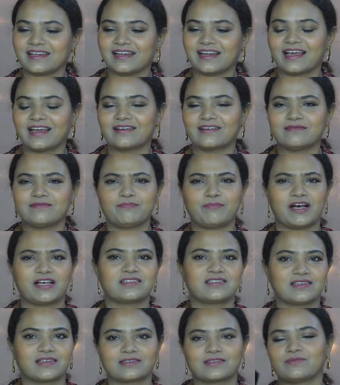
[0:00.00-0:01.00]
Like
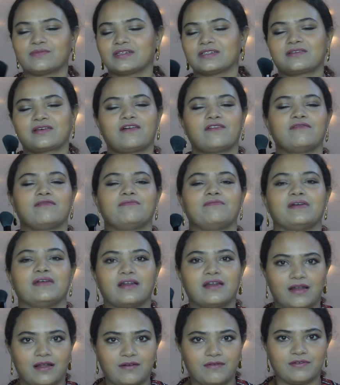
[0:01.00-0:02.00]
past 6 months I've
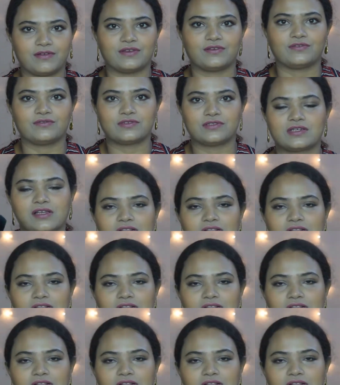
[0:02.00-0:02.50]
been loving using